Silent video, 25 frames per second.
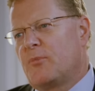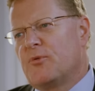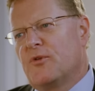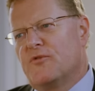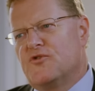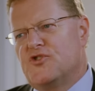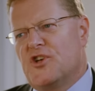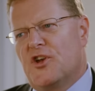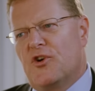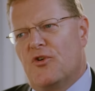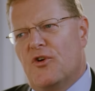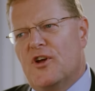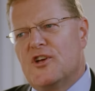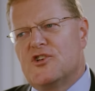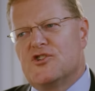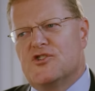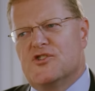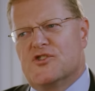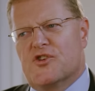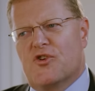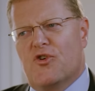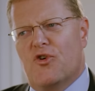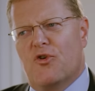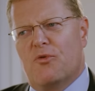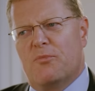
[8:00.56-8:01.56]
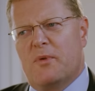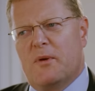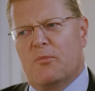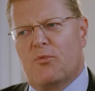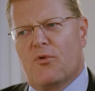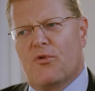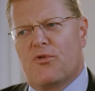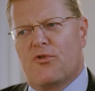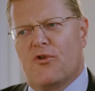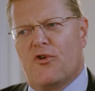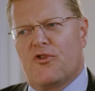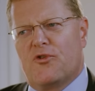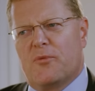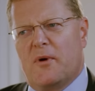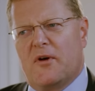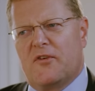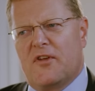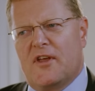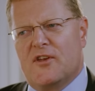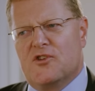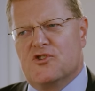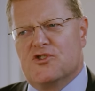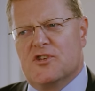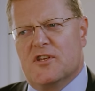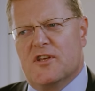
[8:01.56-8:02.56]
couple of generations ago, people thought
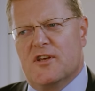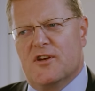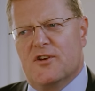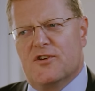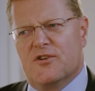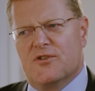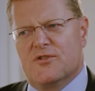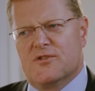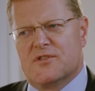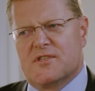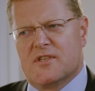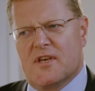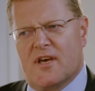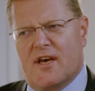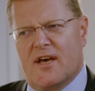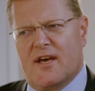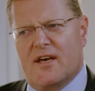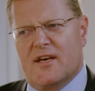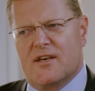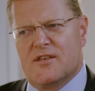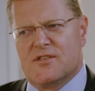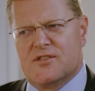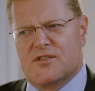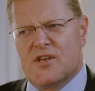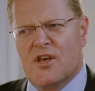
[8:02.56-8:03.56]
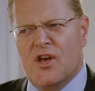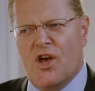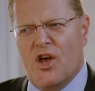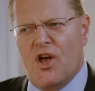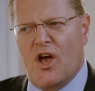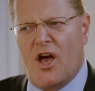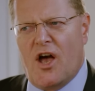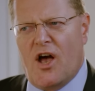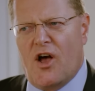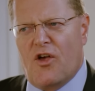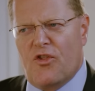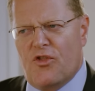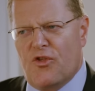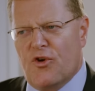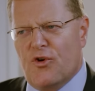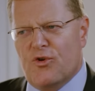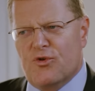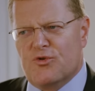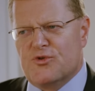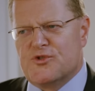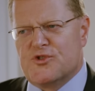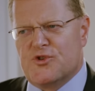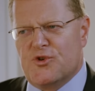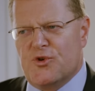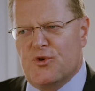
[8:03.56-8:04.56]
about engineers as
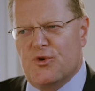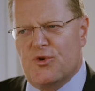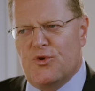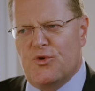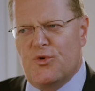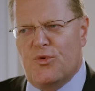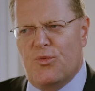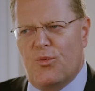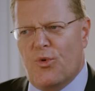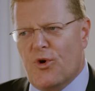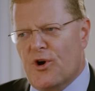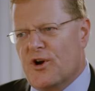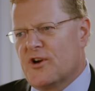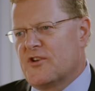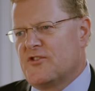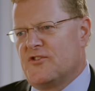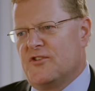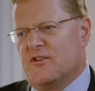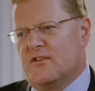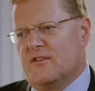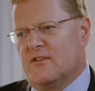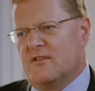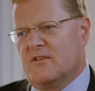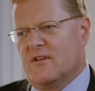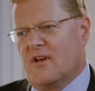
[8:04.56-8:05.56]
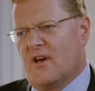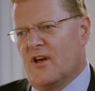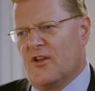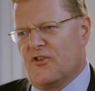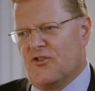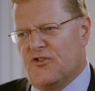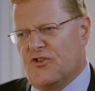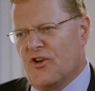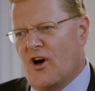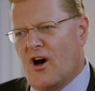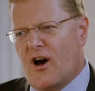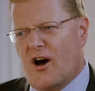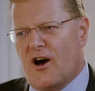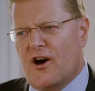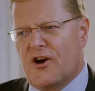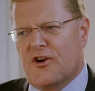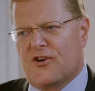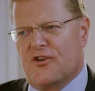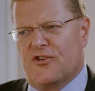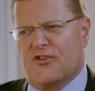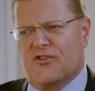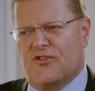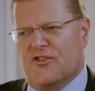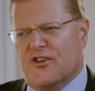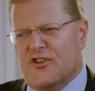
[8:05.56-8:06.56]
those who worked in
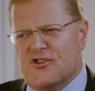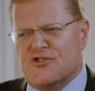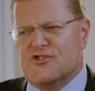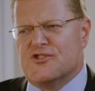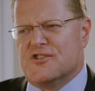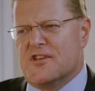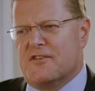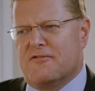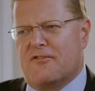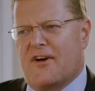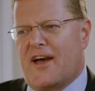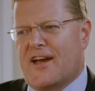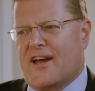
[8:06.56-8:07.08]
dark and dingy